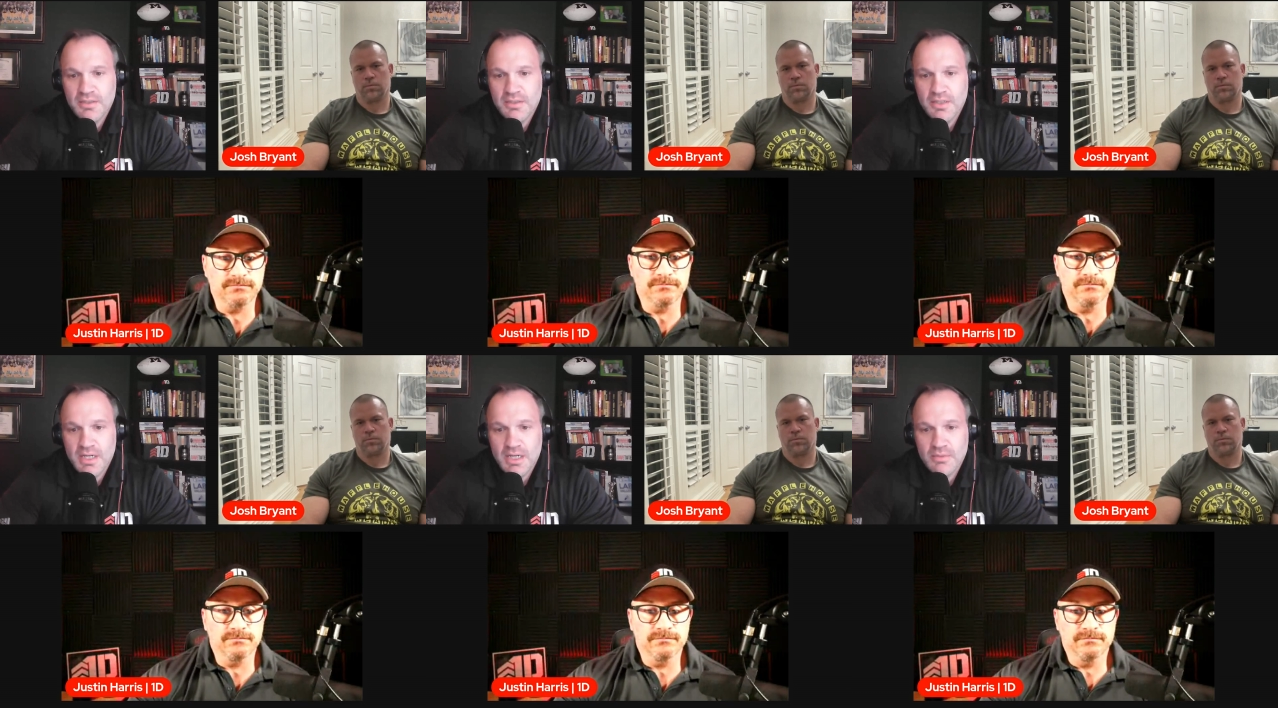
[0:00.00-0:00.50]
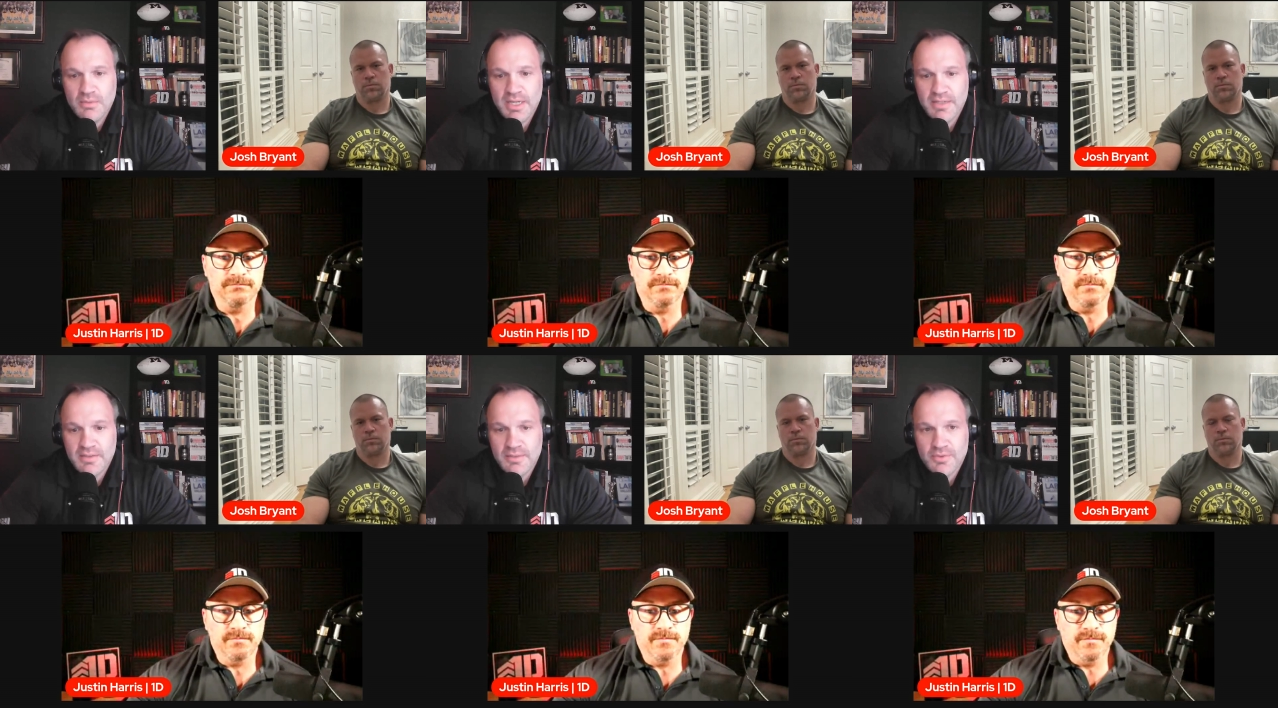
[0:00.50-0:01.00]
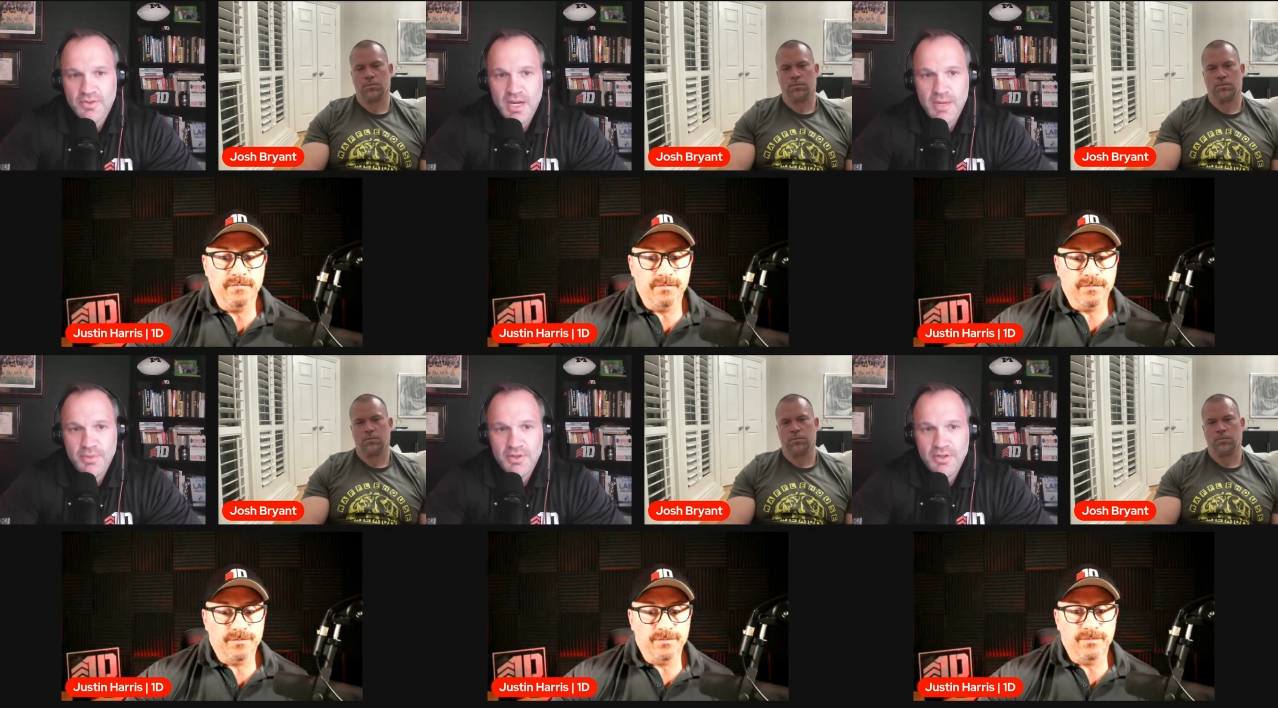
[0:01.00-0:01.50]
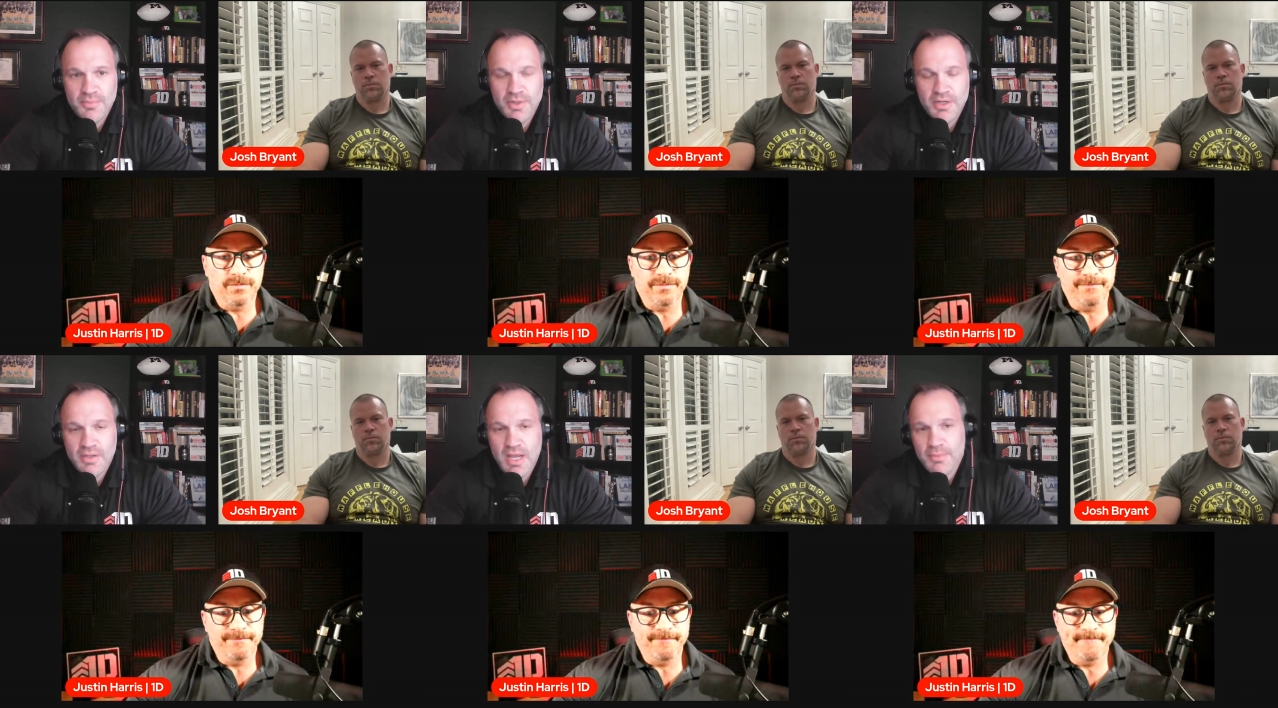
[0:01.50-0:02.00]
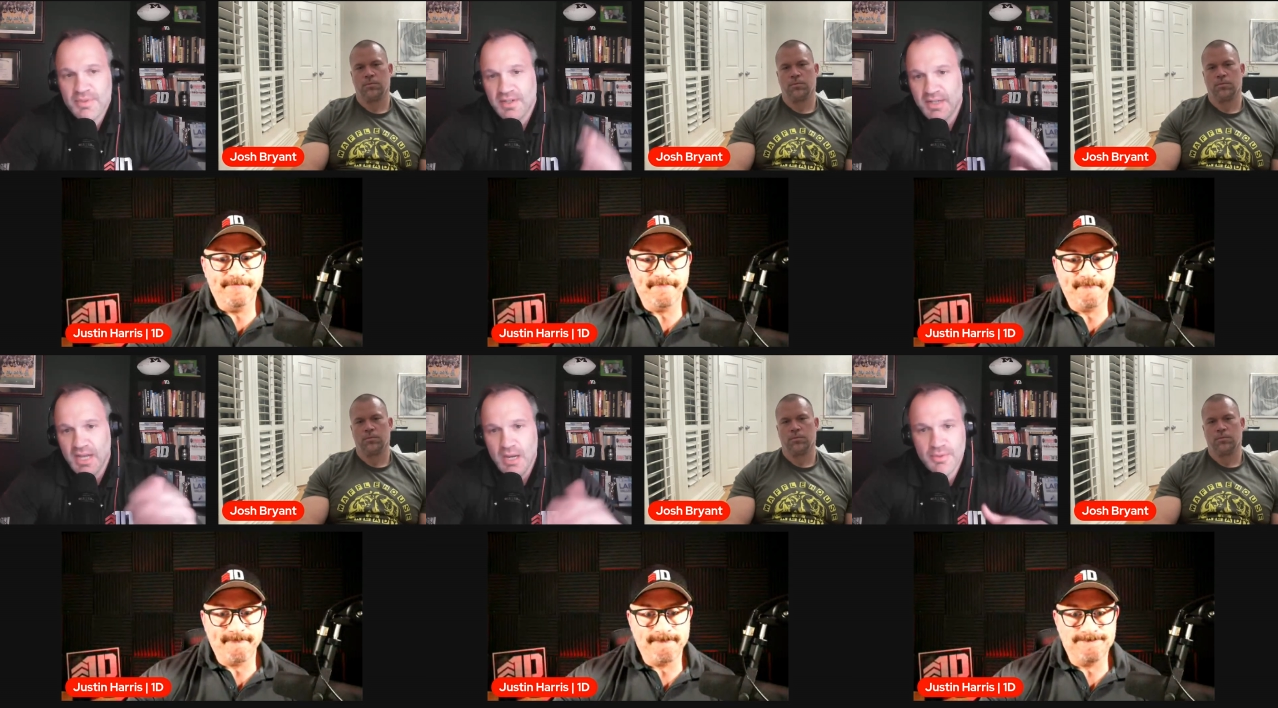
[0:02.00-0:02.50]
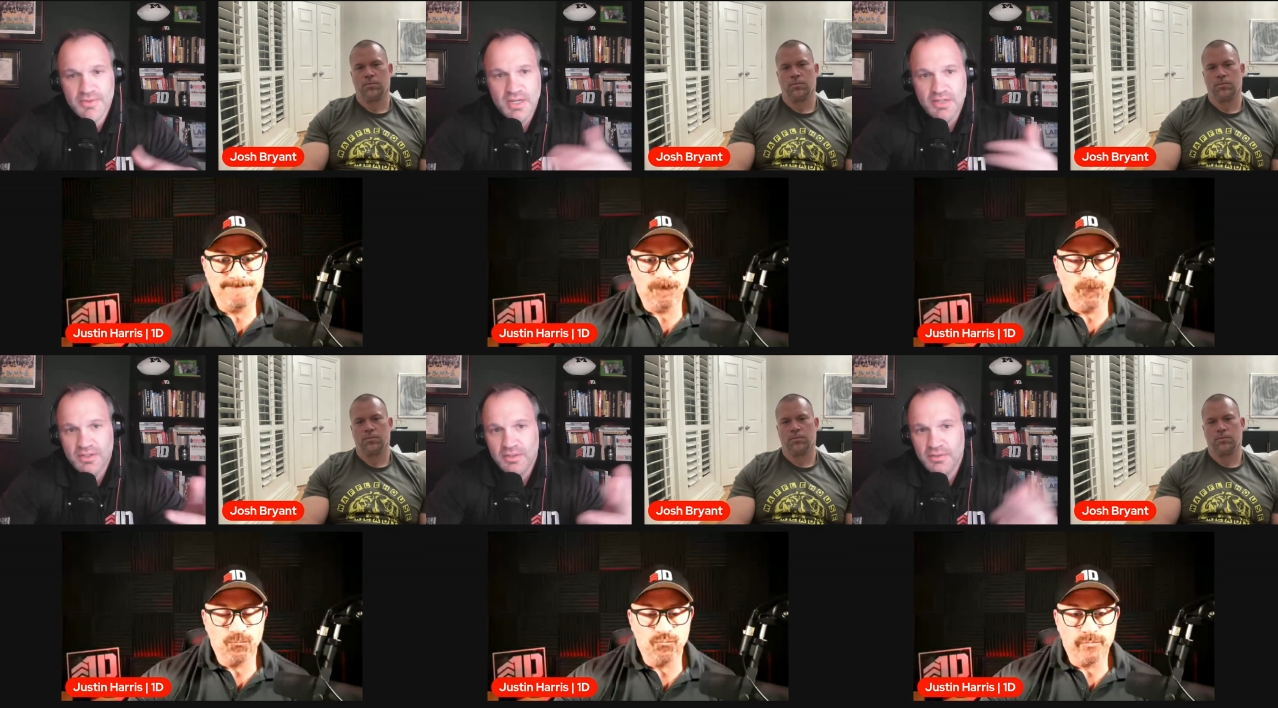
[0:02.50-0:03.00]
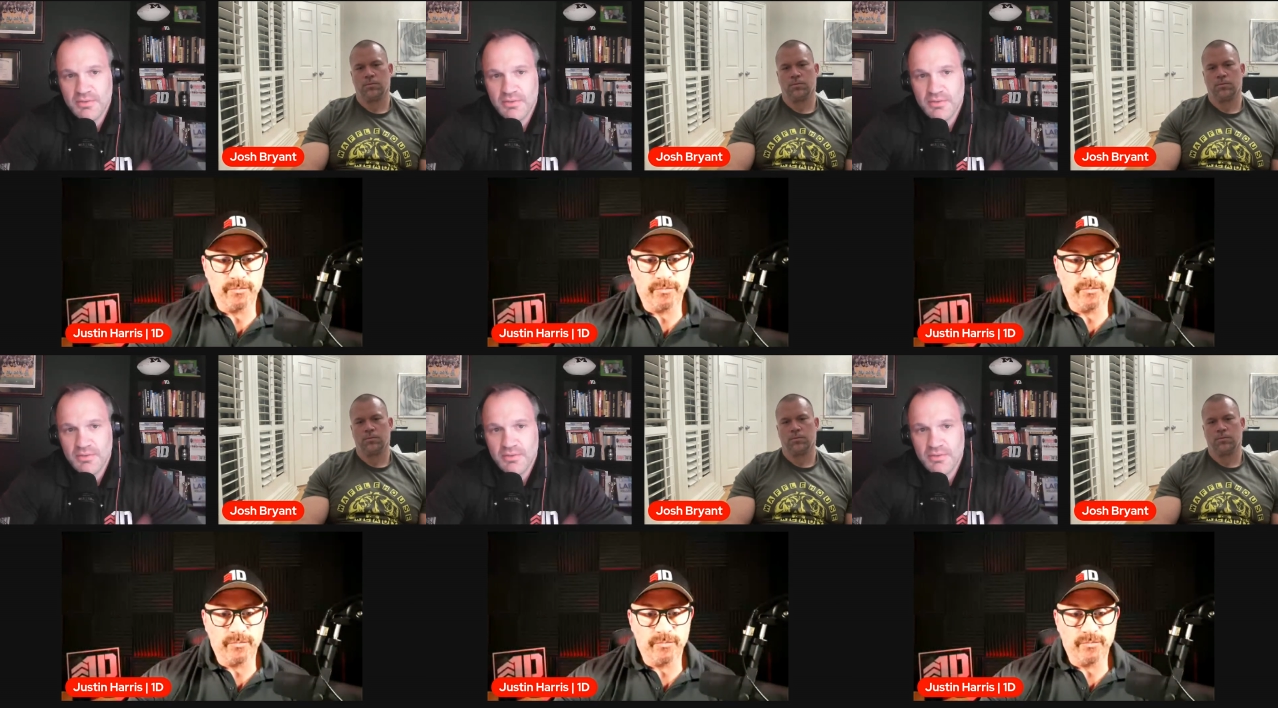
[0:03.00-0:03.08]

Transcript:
Speaker 1: uh, like, subscribe, put your put comments in the comment section